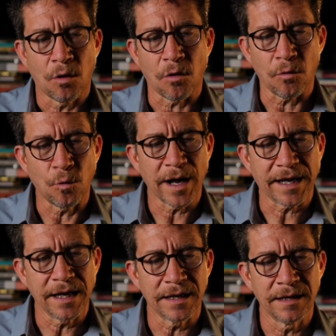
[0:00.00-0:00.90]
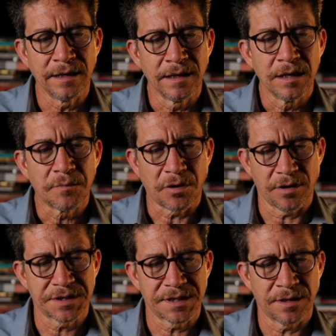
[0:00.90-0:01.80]
or wicked
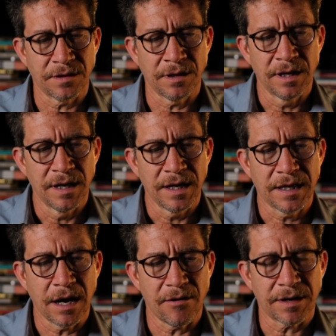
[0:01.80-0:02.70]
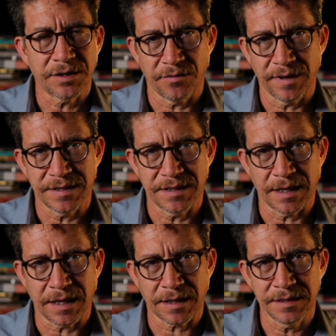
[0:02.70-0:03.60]
personal characteristic.